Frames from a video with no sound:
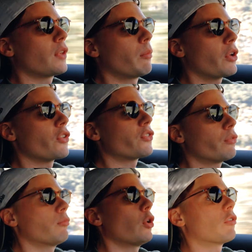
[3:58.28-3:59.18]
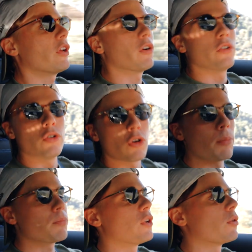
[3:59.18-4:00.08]
Because over here in
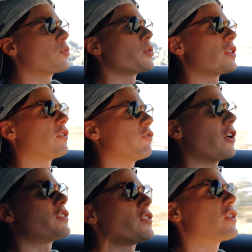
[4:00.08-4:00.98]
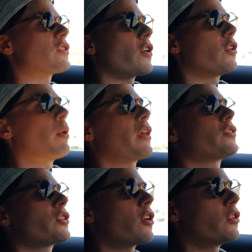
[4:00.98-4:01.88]
Europe, you know, Switzerland, France, etc., you buy
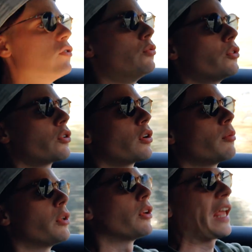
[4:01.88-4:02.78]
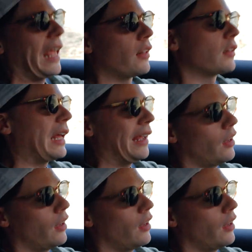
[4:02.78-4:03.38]
this car new, you're gonna be looking at like